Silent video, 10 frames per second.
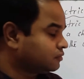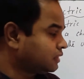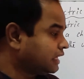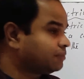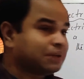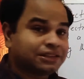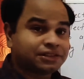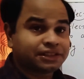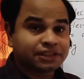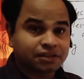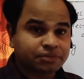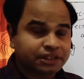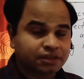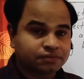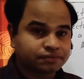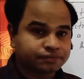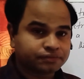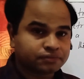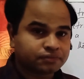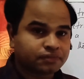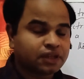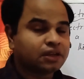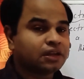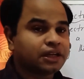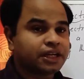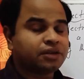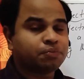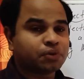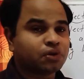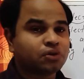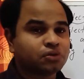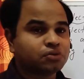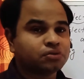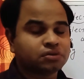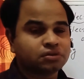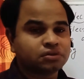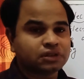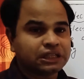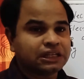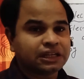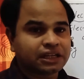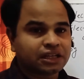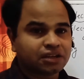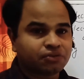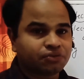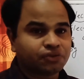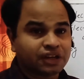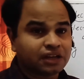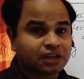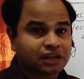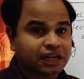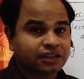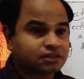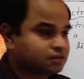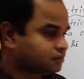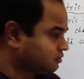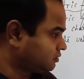and place it in a medium, it produces electric field lines.